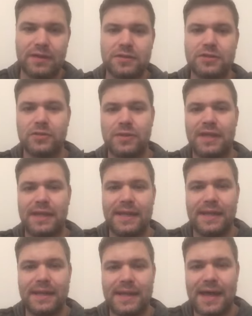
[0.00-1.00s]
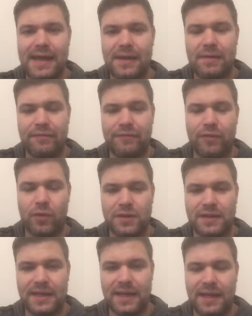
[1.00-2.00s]
So the
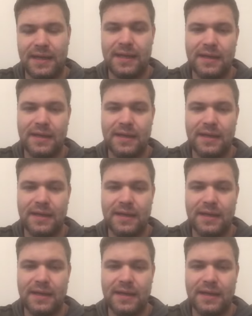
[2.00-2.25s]
9.40